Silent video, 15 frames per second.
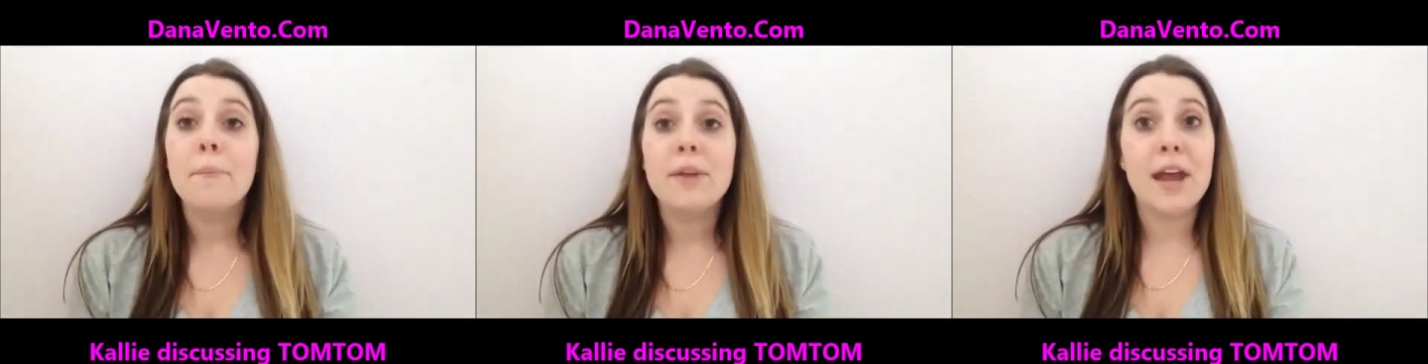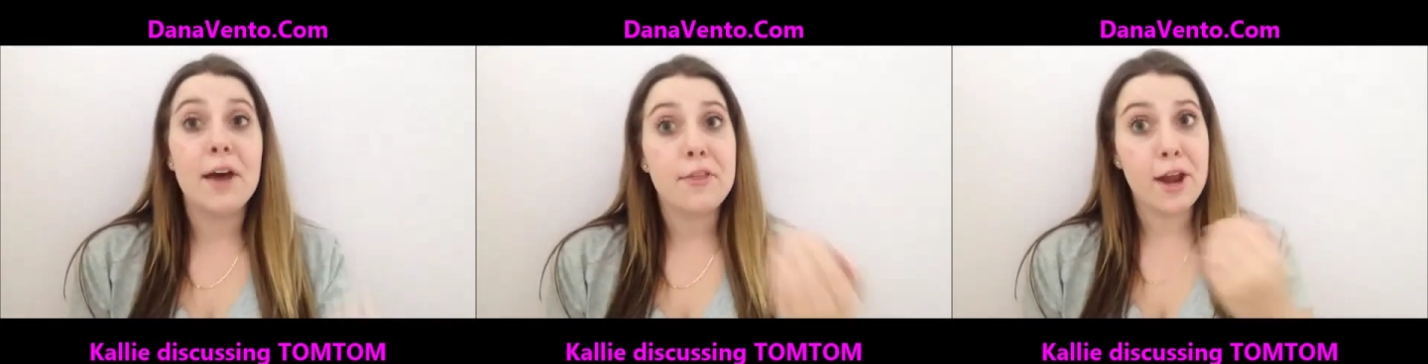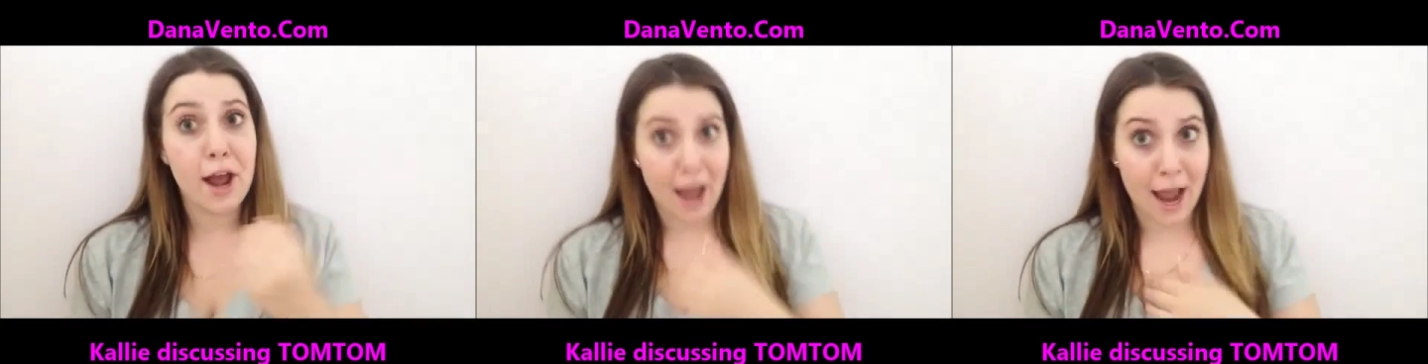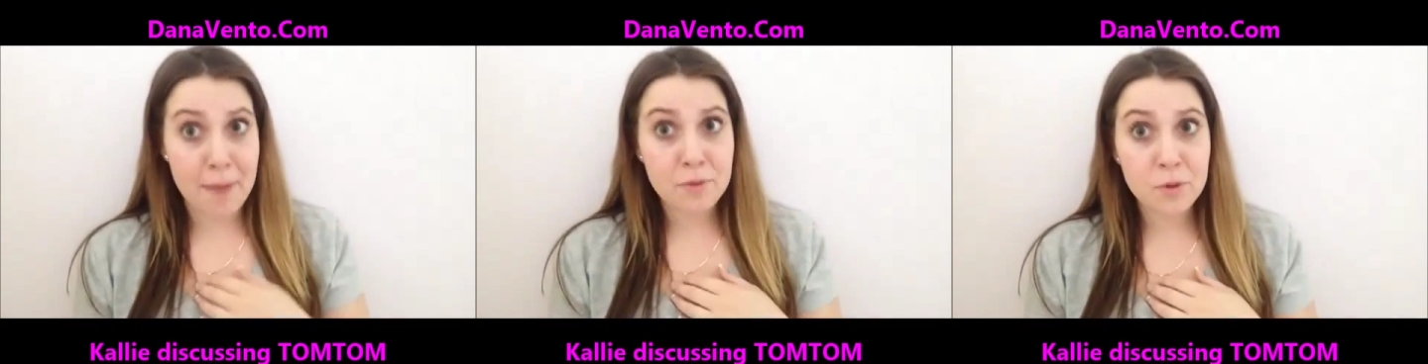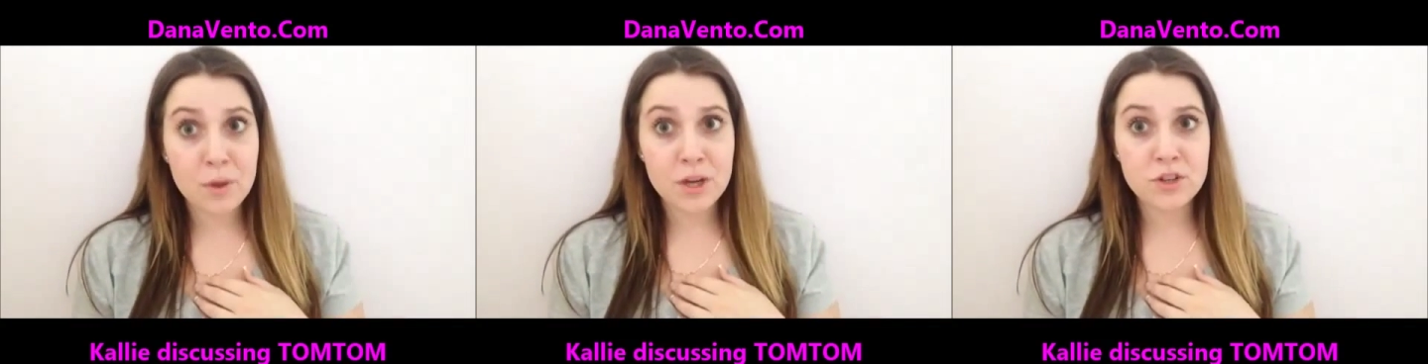But now that
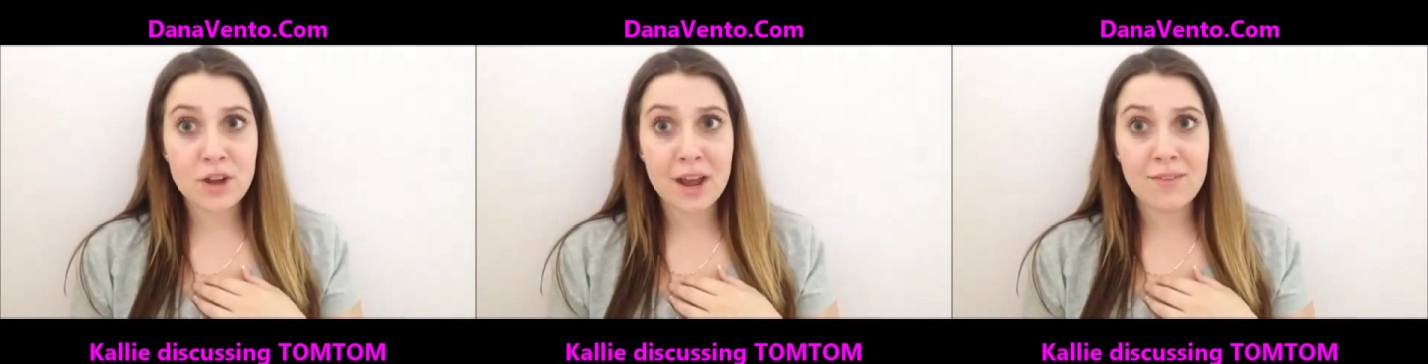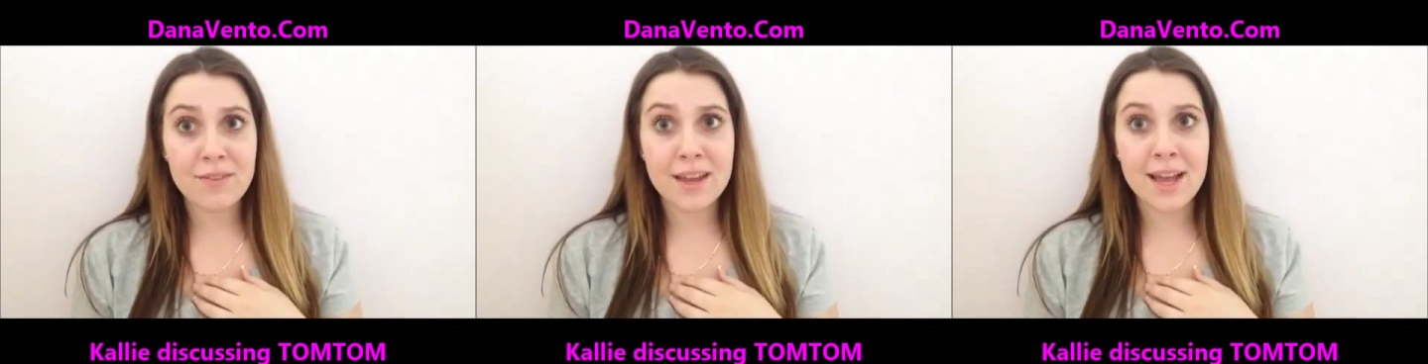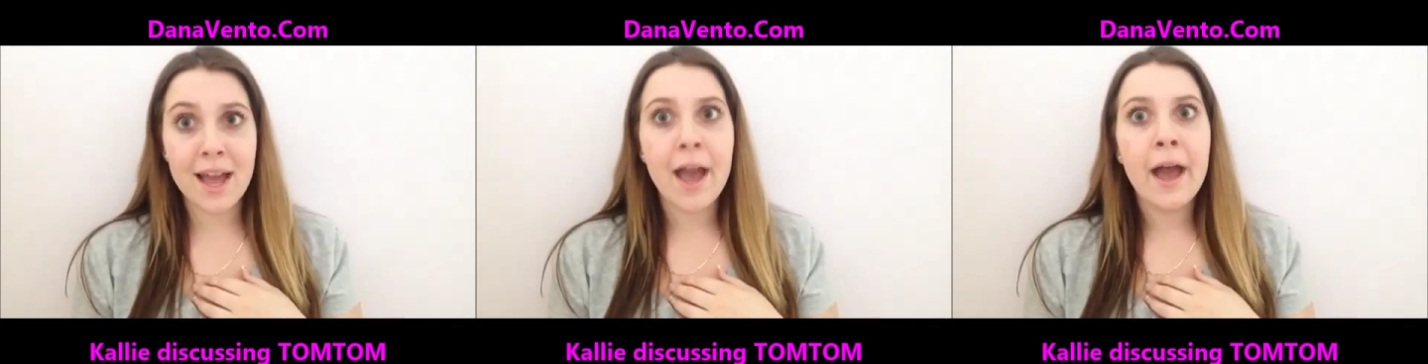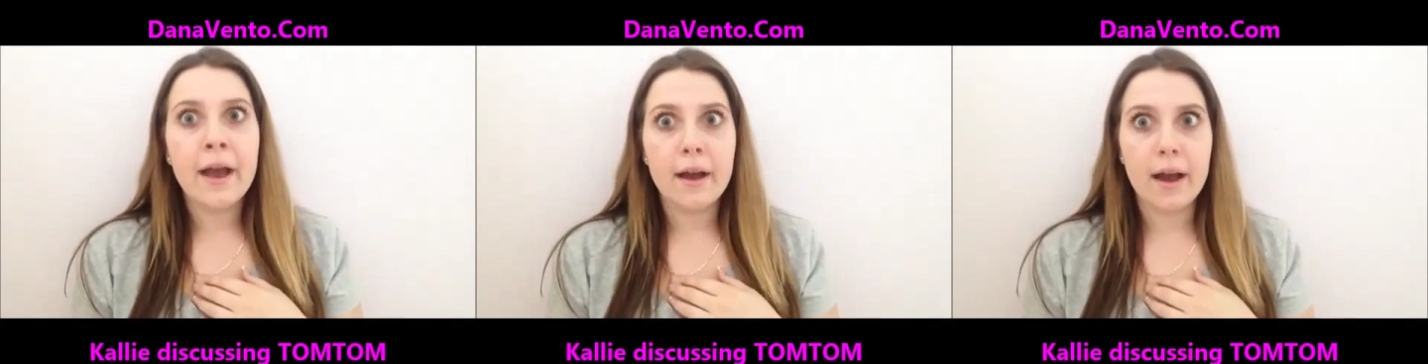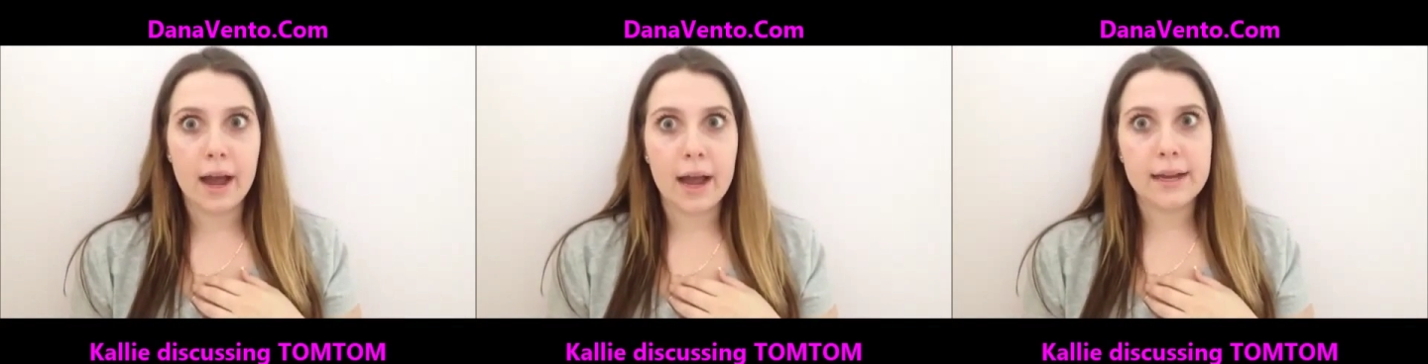I'm the one driving,
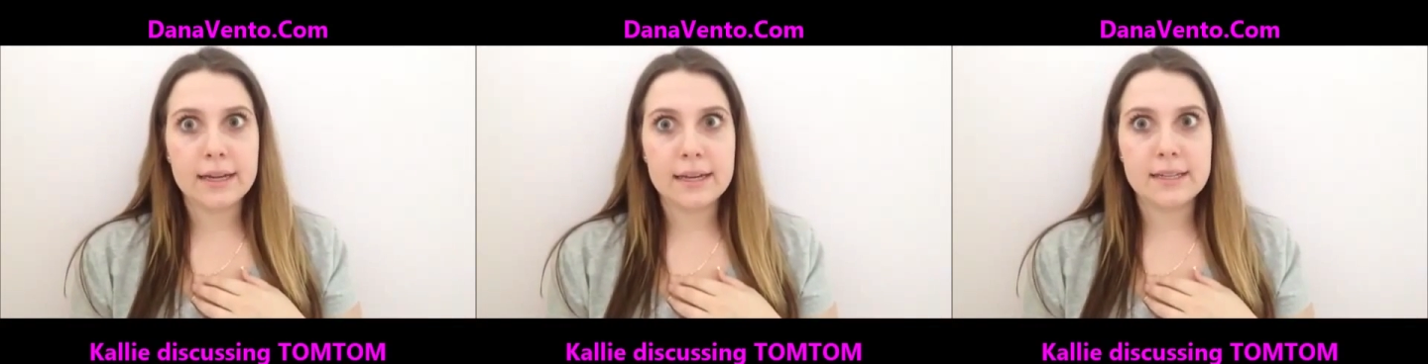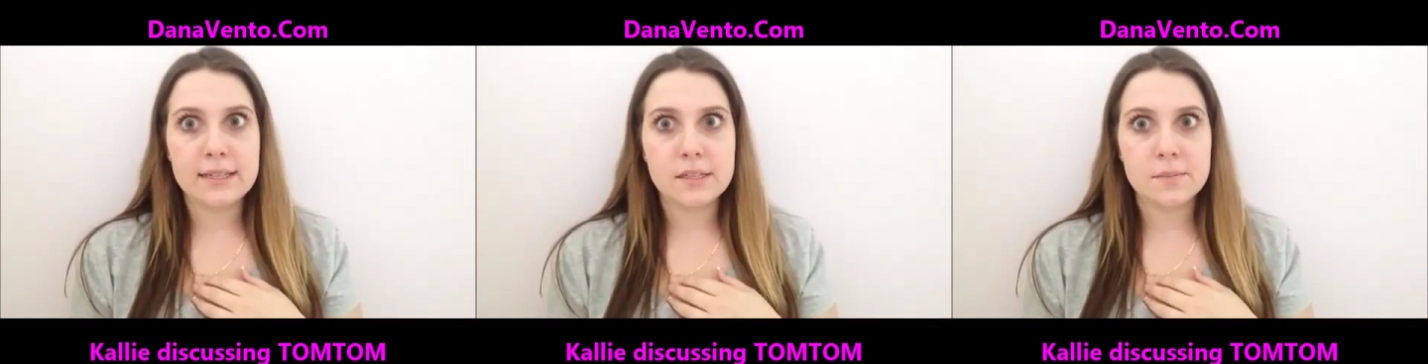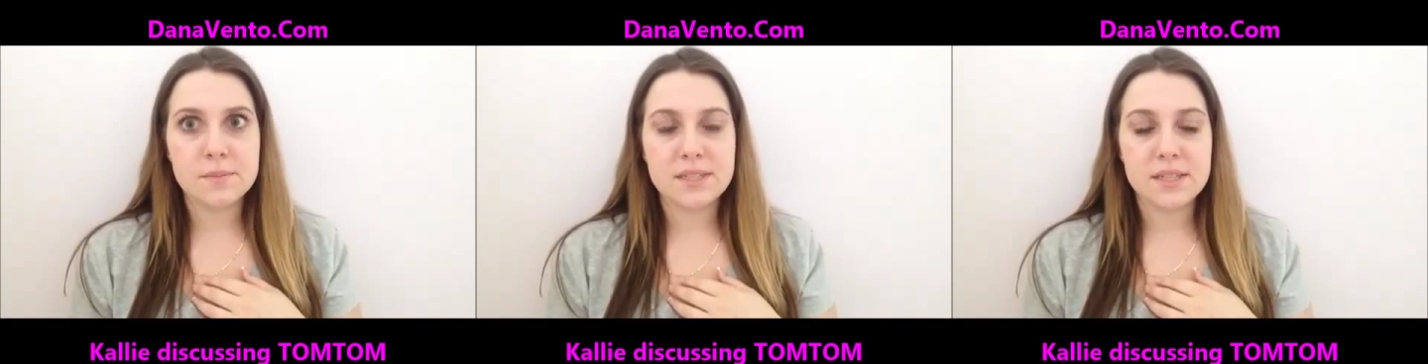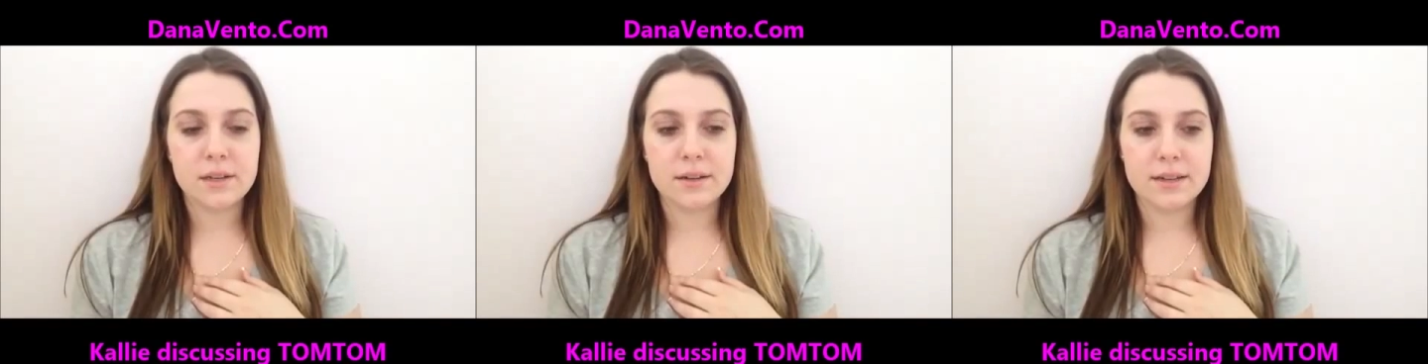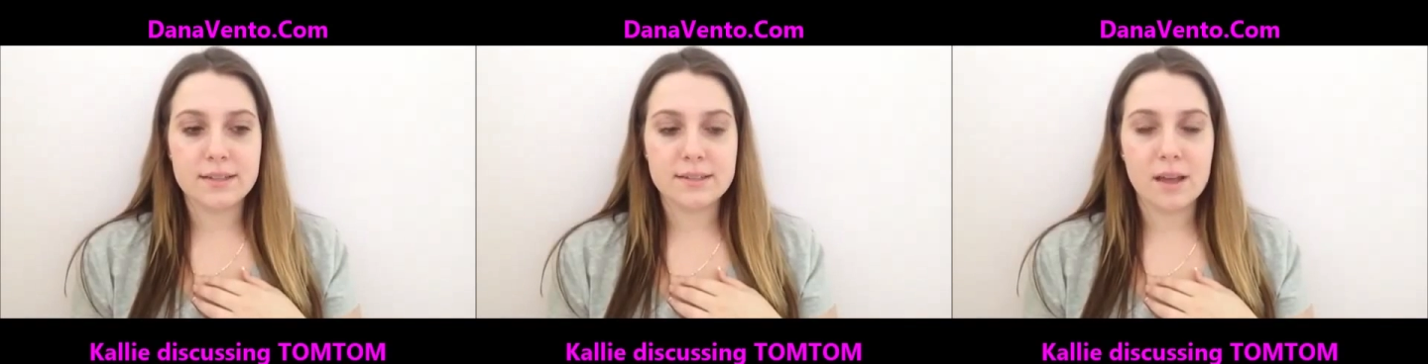I needed some
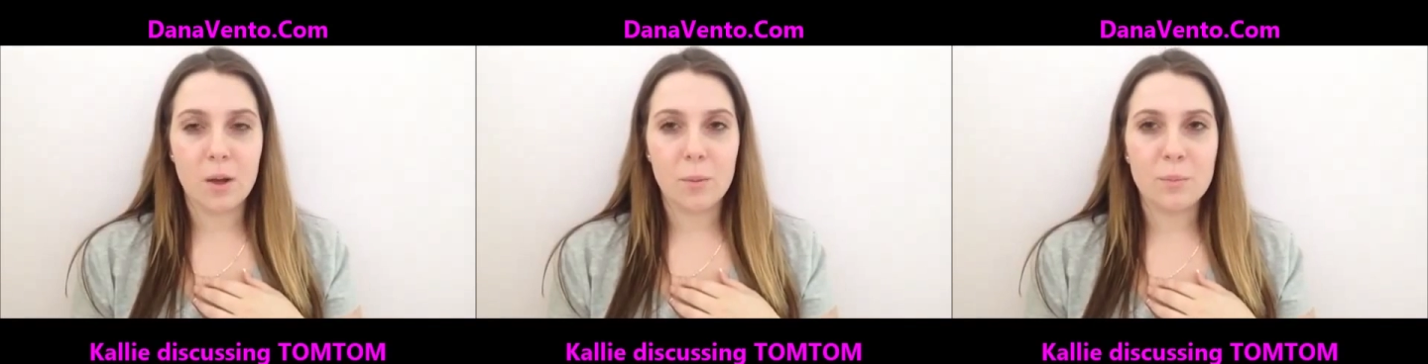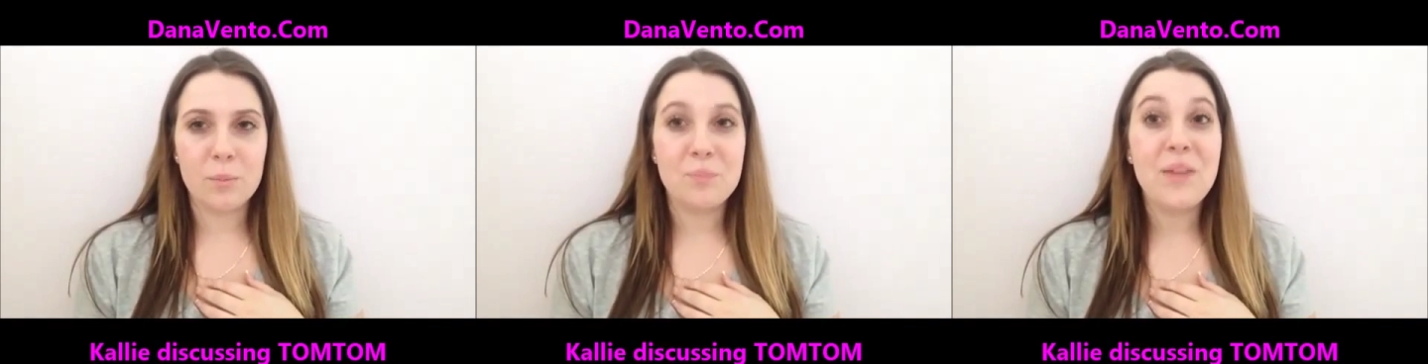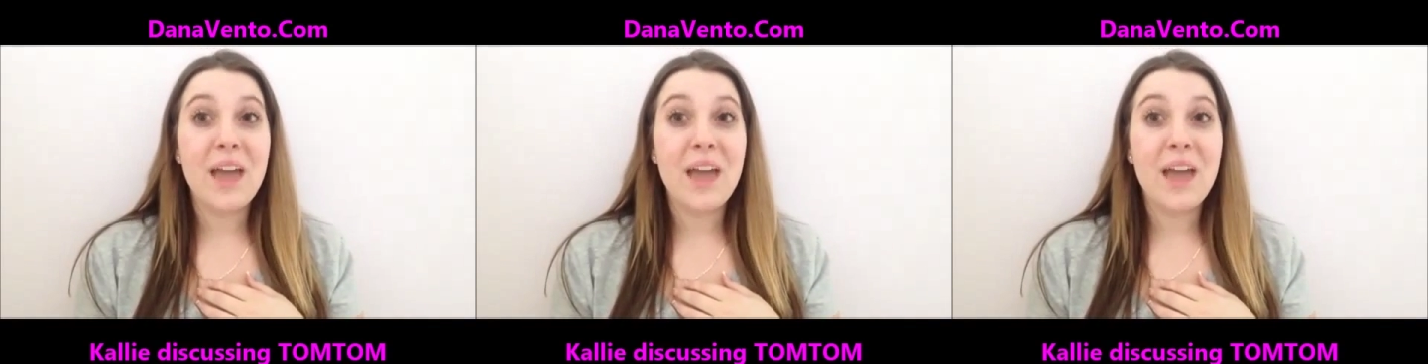serious help.